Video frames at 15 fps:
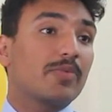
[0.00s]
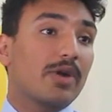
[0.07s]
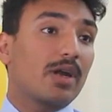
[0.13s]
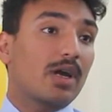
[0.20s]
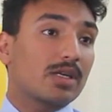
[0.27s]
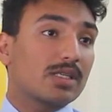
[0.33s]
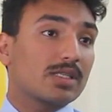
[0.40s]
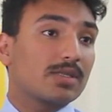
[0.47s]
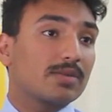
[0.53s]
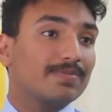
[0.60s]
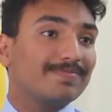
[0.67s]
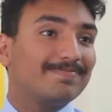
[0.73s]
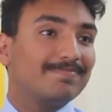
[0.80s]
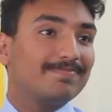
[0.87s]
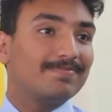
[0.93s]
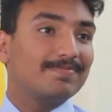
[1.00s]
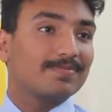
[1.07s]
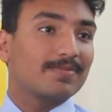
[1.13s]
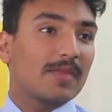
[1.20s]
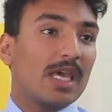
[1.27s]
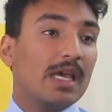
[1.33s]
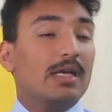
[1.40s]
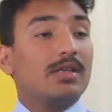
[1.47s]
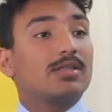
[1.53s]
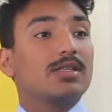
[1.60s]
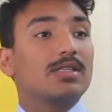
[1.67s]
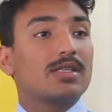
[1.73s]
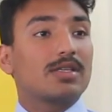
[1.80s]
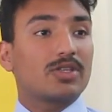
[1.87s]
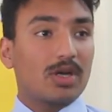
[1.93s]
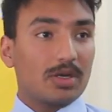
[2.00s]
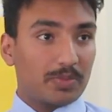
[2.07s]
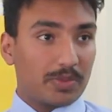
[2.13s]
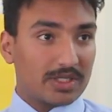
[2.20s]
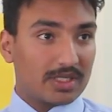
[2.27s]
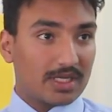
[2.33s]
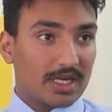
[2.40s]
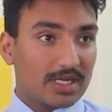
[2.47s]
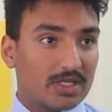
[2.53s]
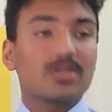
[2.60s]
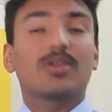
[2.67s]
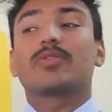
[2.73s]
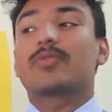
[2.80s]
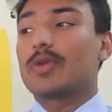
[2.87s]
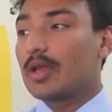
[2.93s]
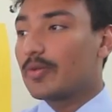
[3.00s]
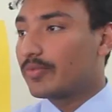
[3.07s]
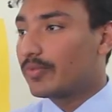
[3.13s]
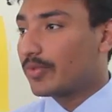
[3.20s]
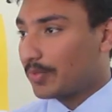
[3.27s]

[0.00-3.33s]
products. This is the short presentation of 3M.